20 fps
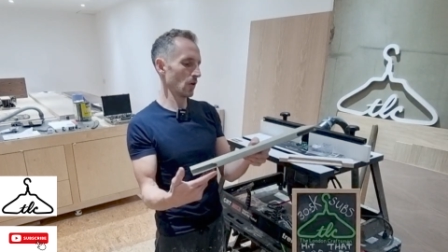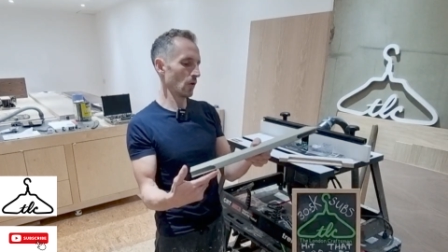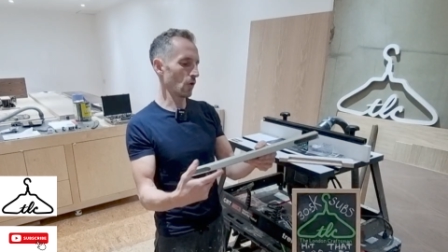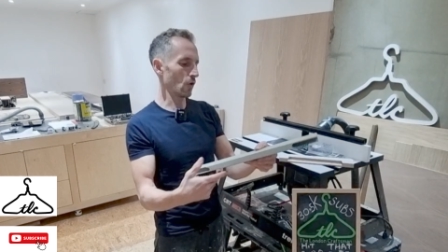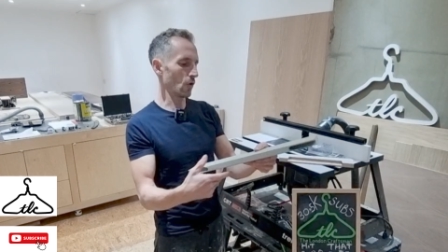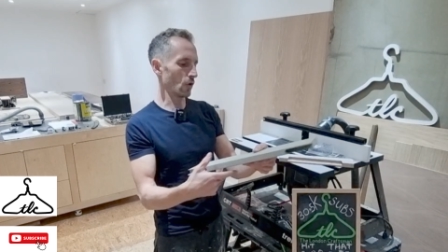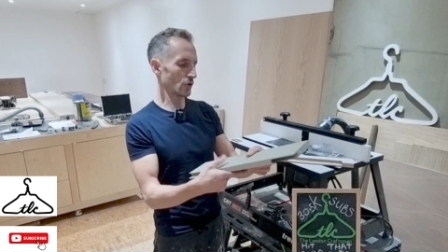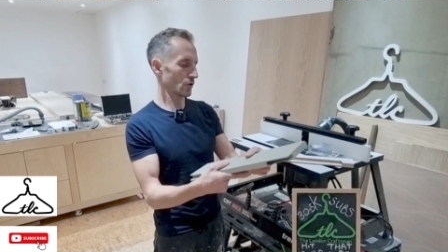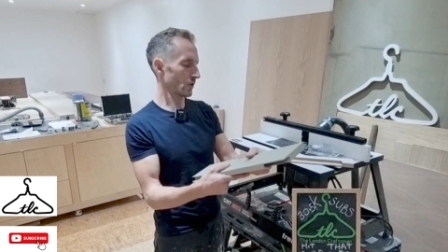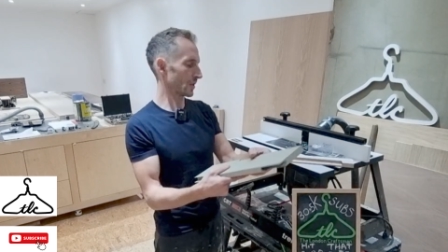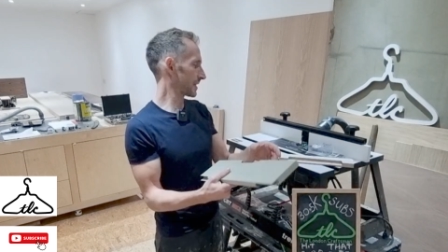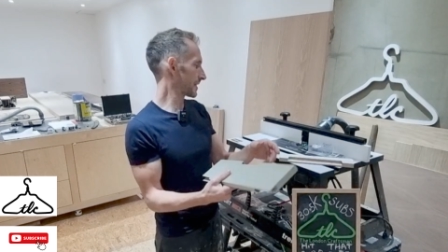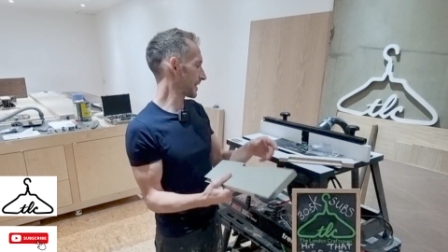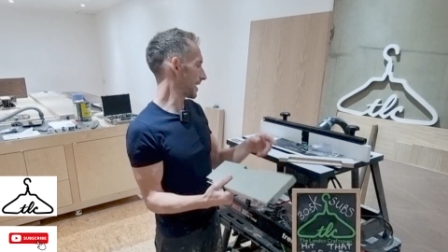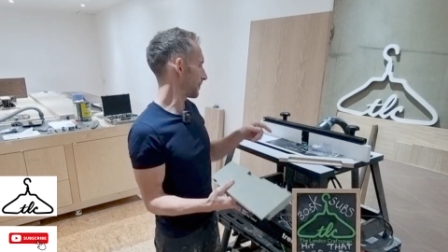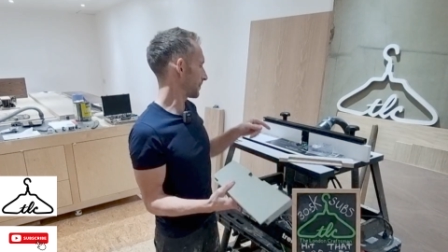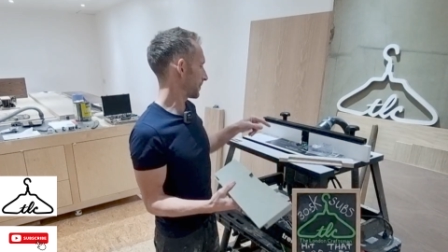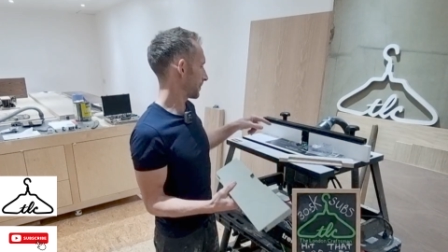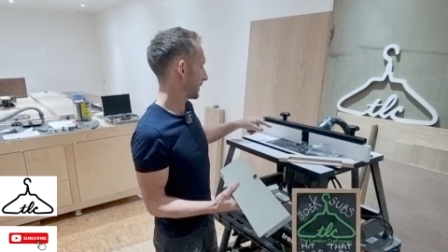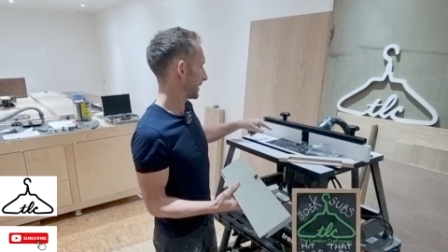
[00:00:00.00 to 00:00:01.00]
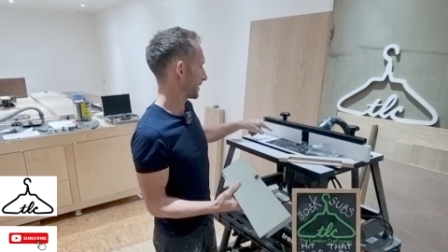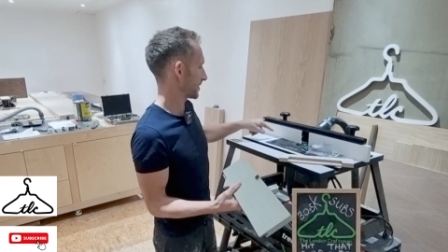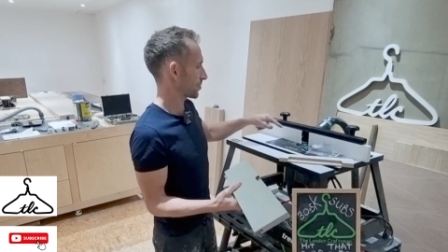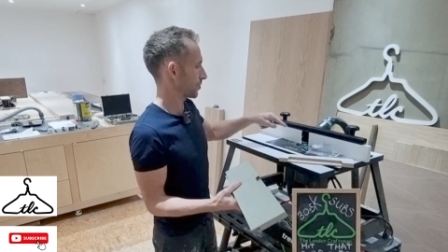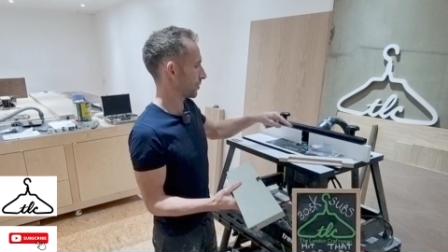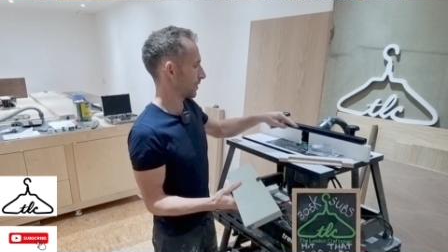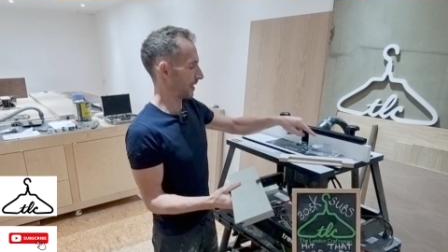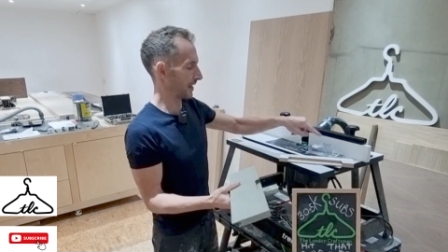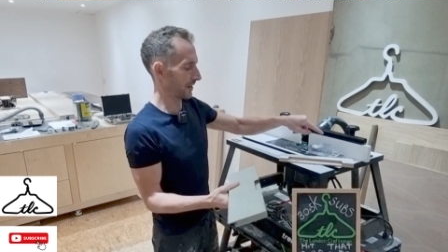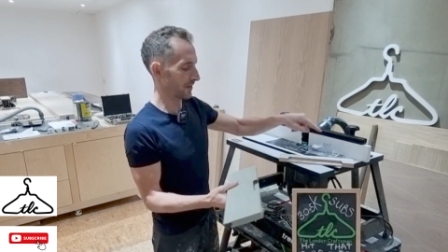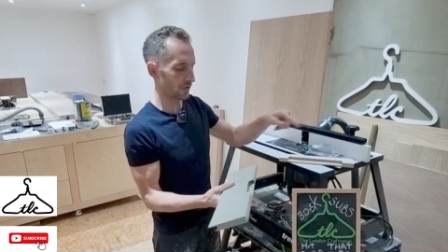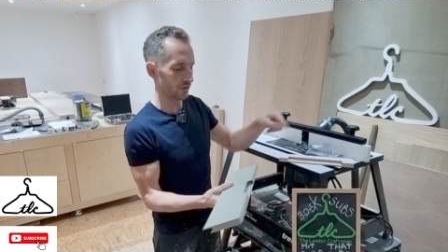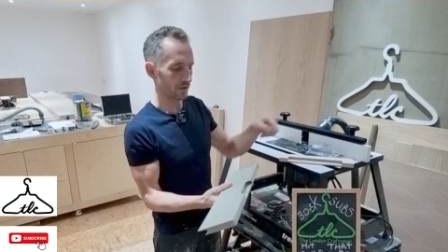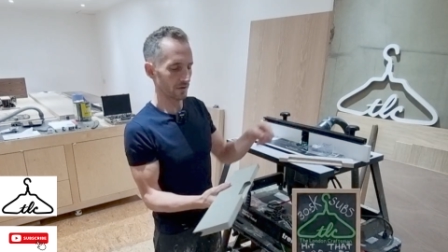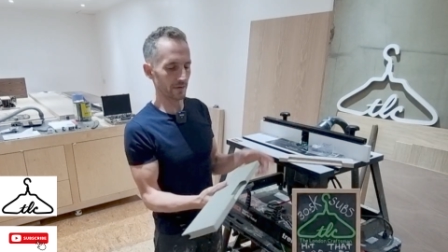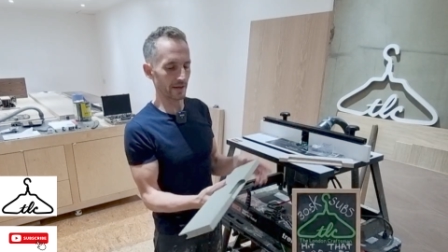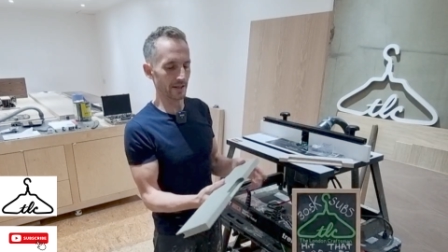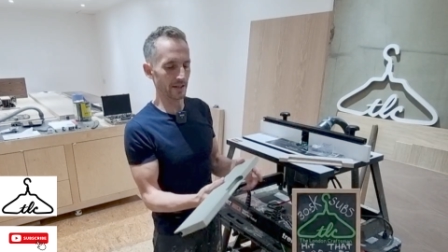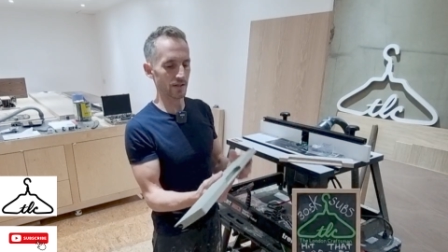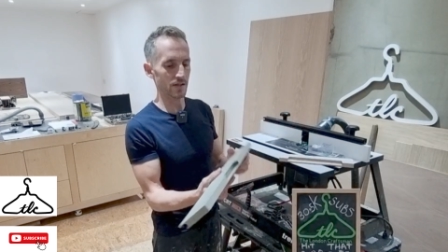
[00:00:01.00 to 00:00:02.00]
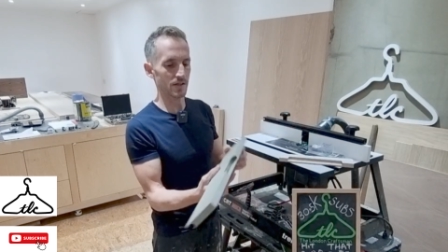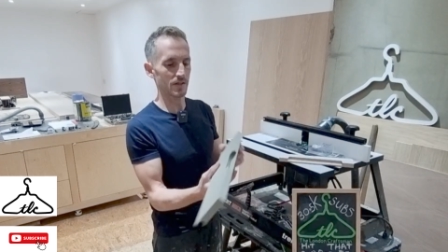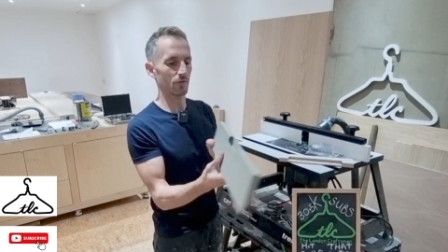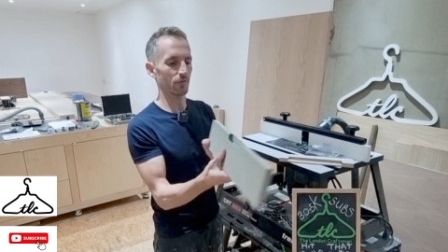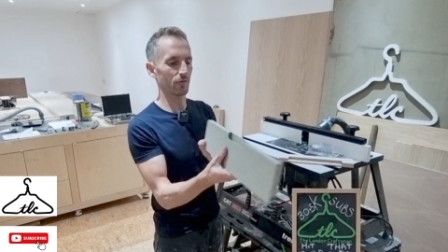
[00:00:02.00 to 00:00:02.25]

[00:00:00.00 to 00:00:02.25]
or just set up your pencil lines on the fence